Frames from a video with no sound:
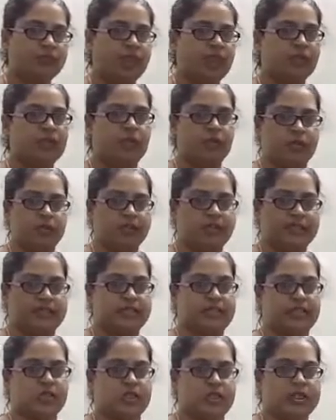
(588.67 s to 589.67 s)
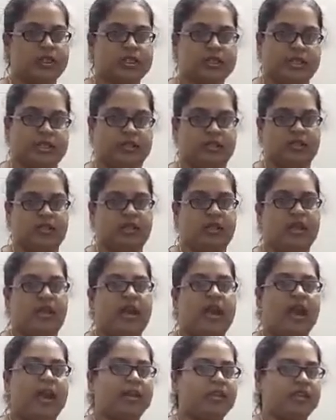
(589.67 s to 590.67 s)
nutrients to the cell,
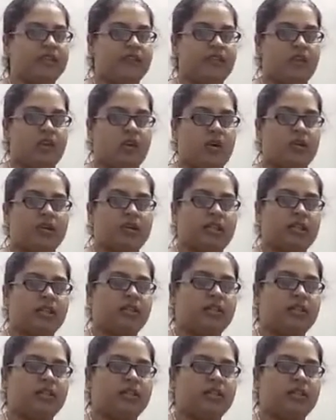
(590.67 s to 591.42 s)
and they will not